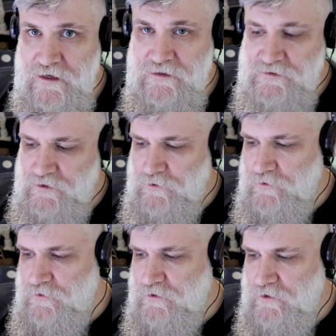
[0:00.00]
is
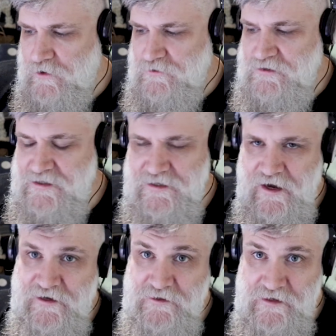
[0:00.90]
so closely
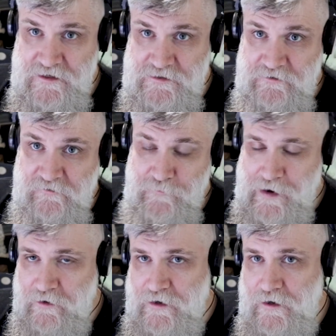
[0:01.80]
tied to the history of
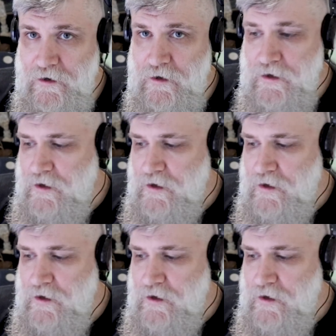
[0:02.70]
America,